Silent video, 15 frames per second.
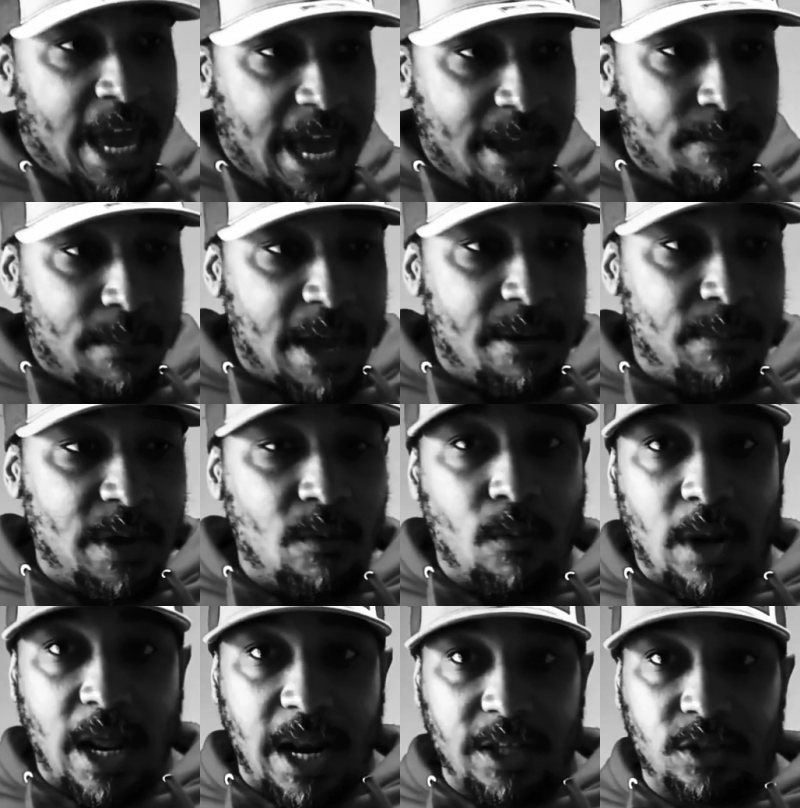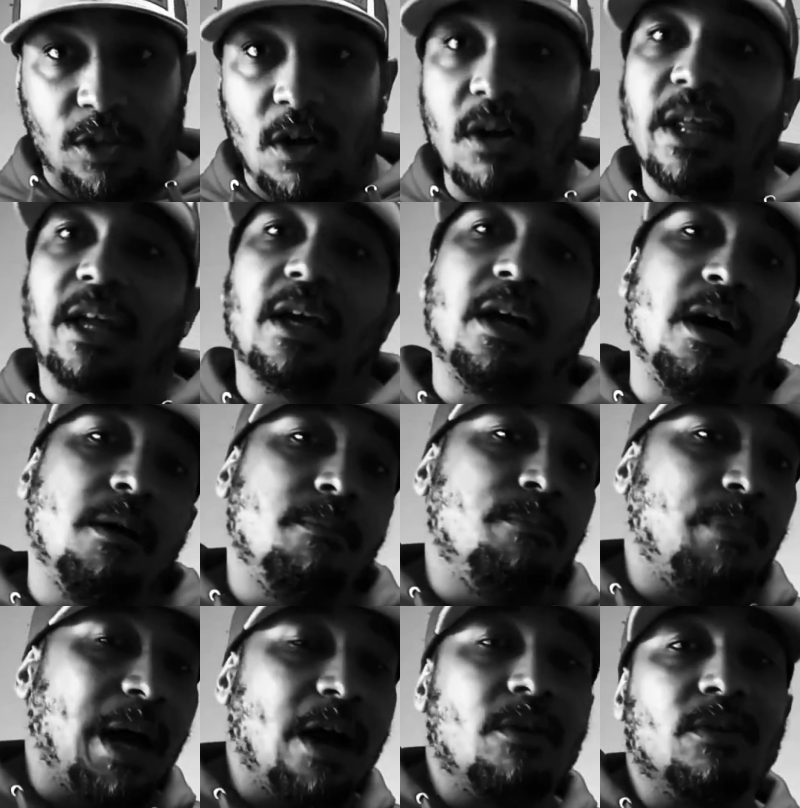It may be what I like to call a
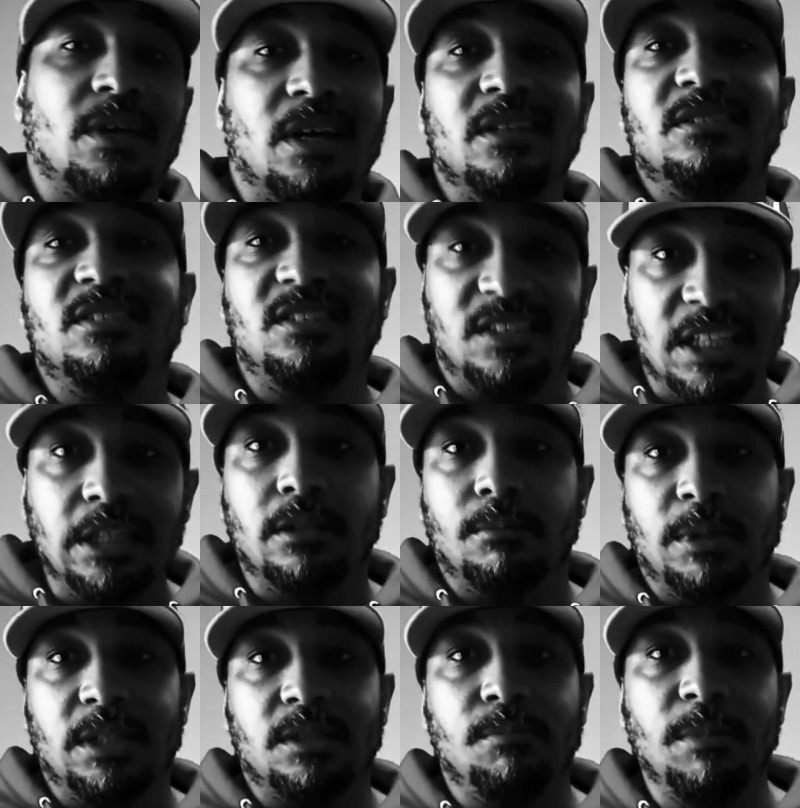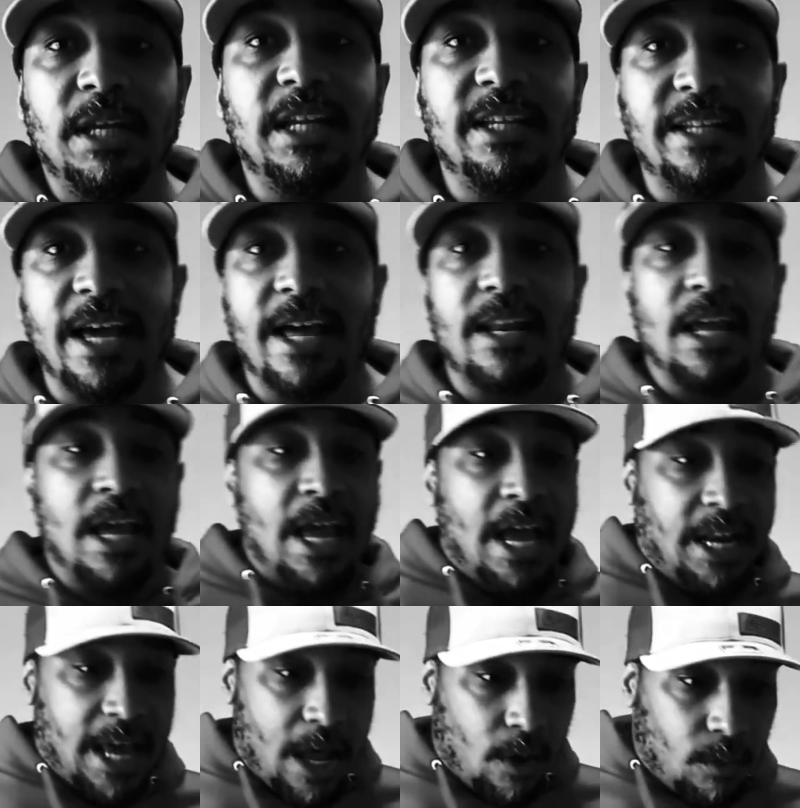compound concealment, meaning that
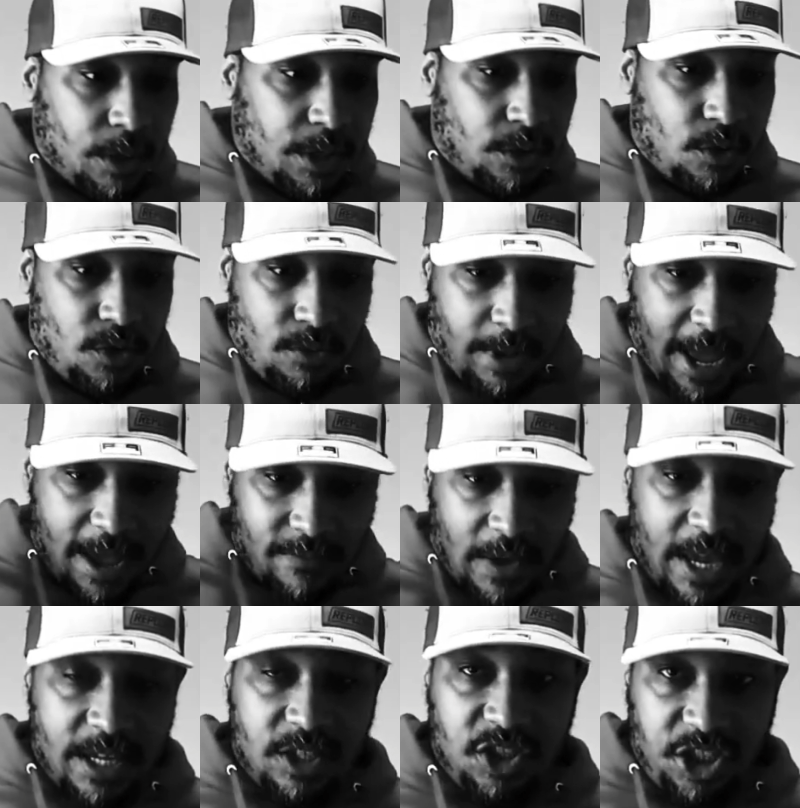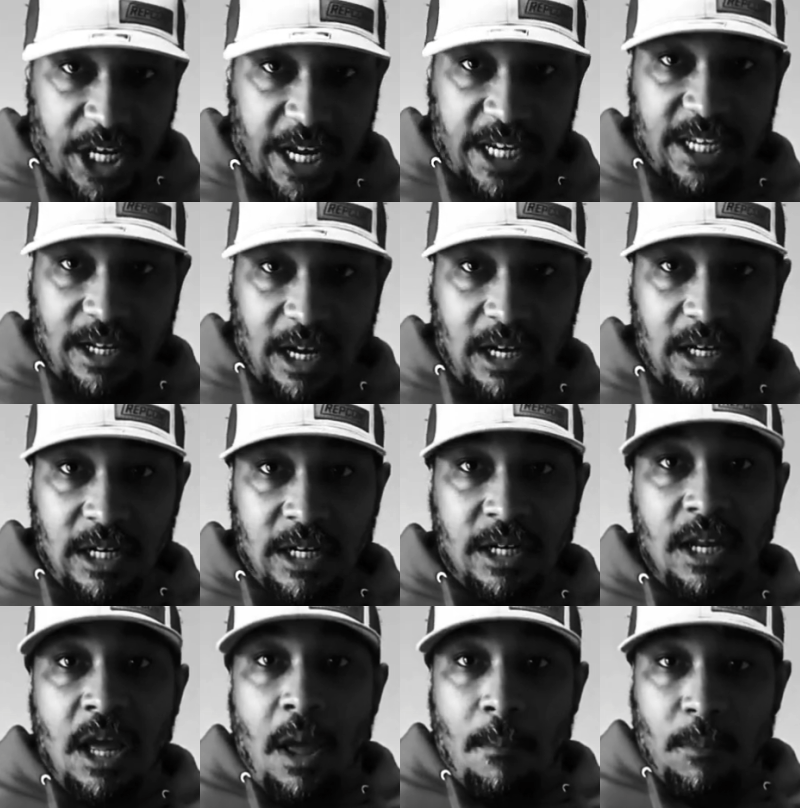not only do you have a jacket
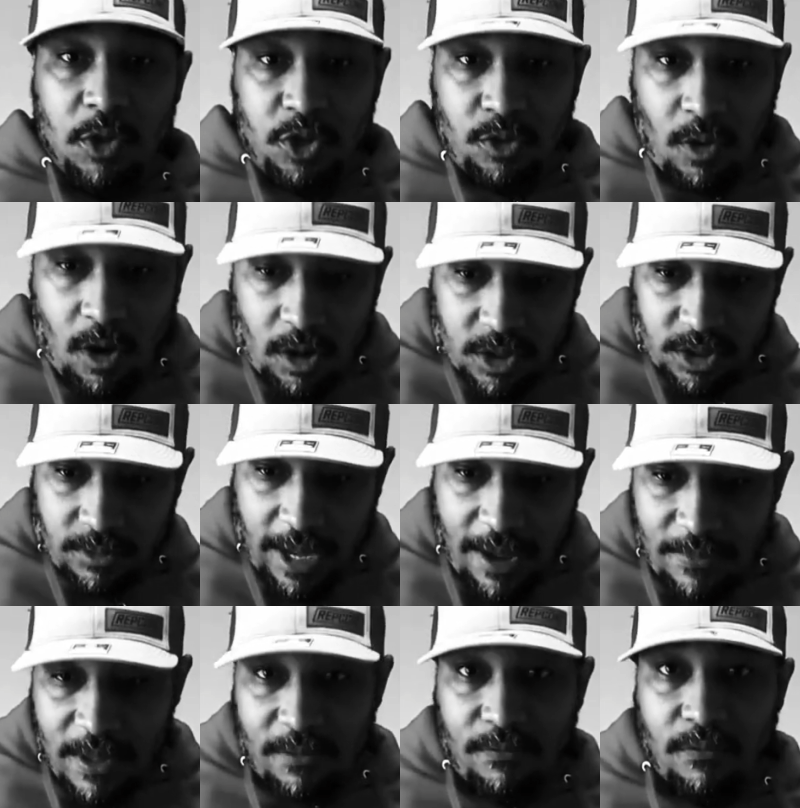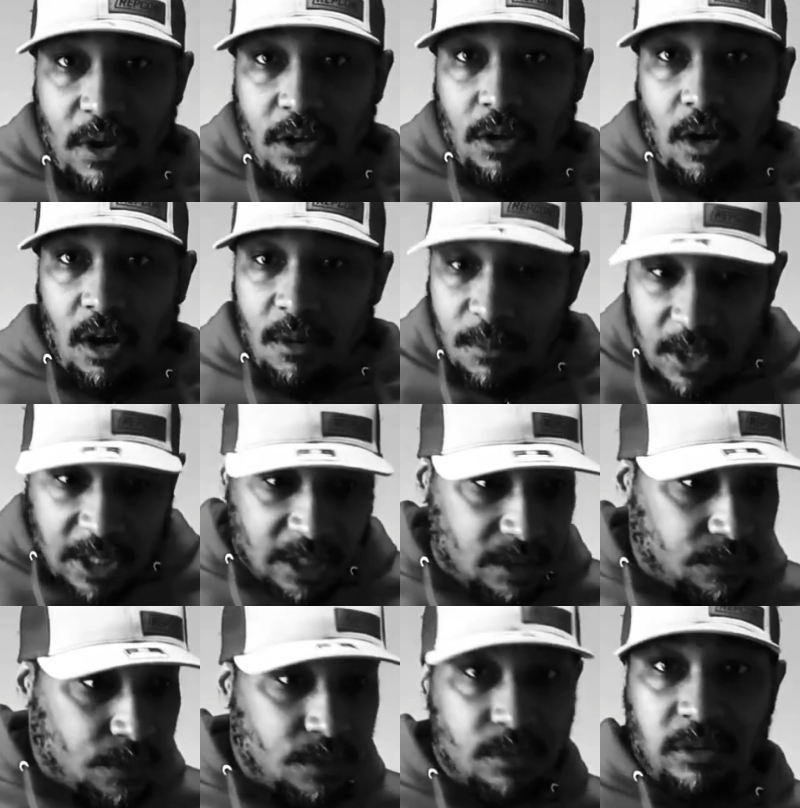on, but you also have that firearm
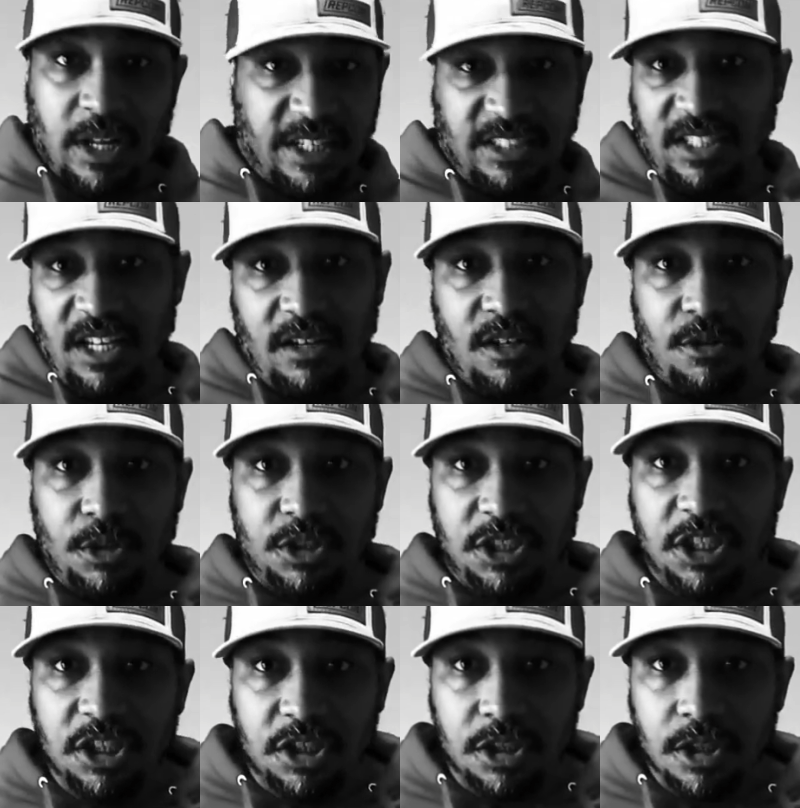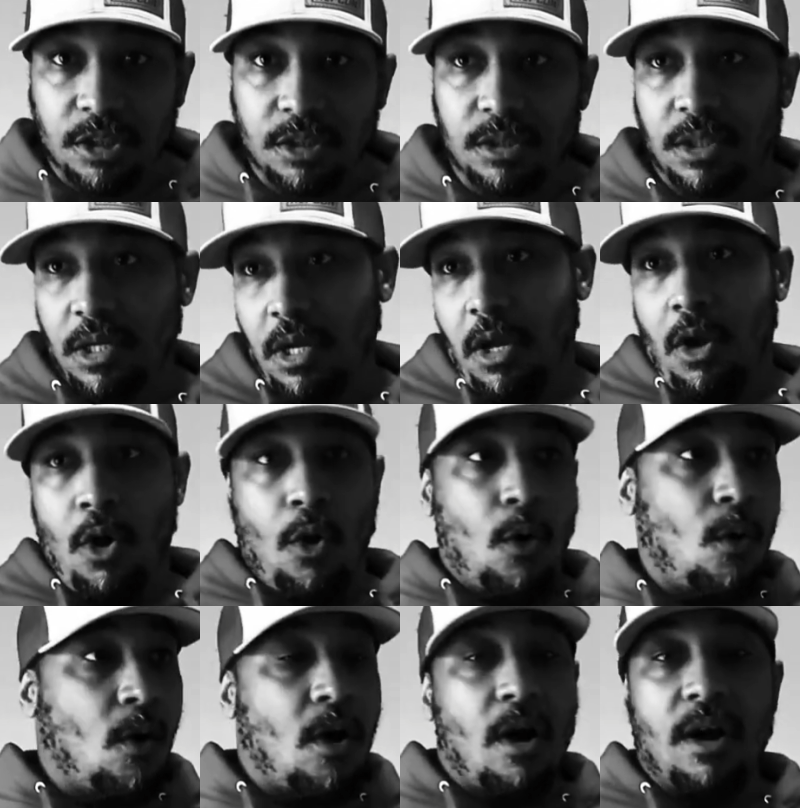covered, like say under a t-shirt,
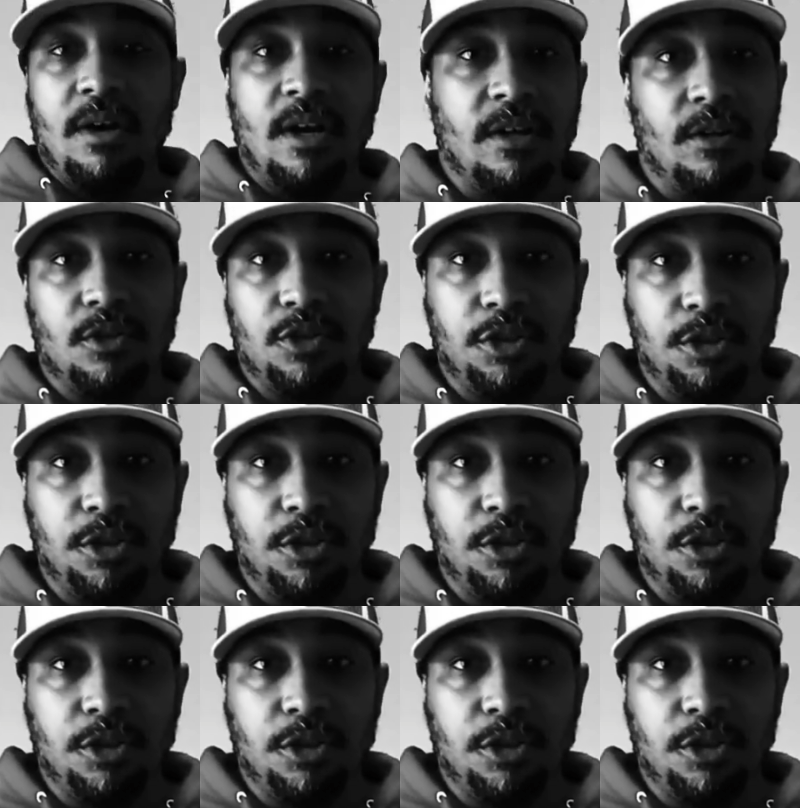or another